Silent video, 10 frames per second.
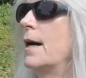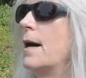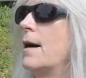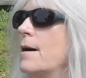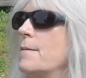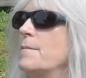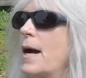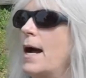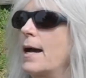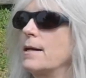
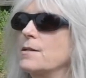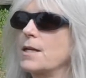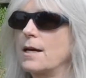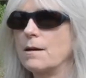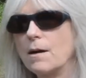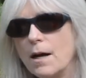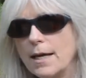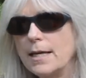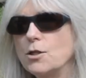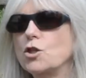And
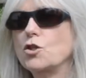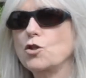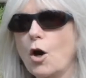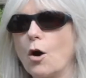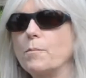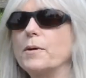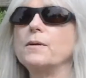each stop,